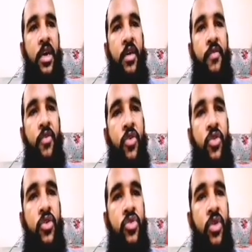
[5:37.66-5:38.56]
For
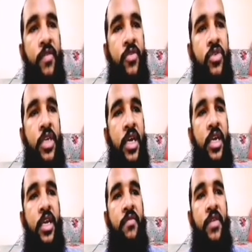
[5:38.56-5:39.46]
those who have not had
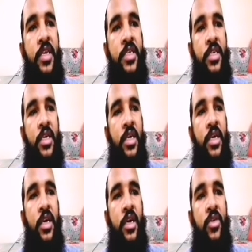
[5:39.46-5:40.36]
an event,
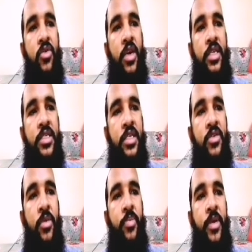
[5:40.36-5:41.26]
you can see
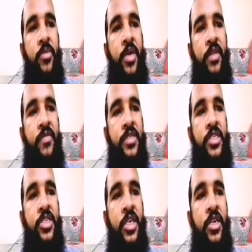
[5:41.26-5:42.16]
your primary
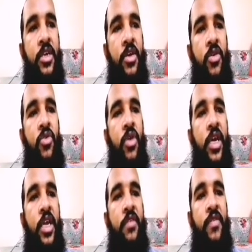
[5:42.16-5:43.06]
physician, who can
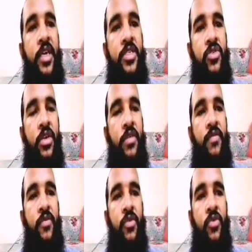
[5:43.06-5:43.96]
advise you
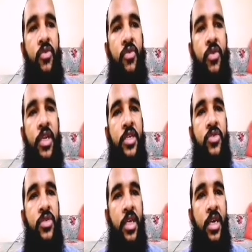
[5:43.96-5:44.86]
if you need
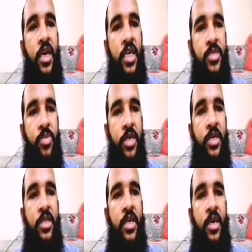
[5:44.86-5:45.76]
to take aspirin
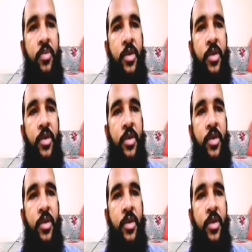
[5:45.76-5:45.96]
therapy.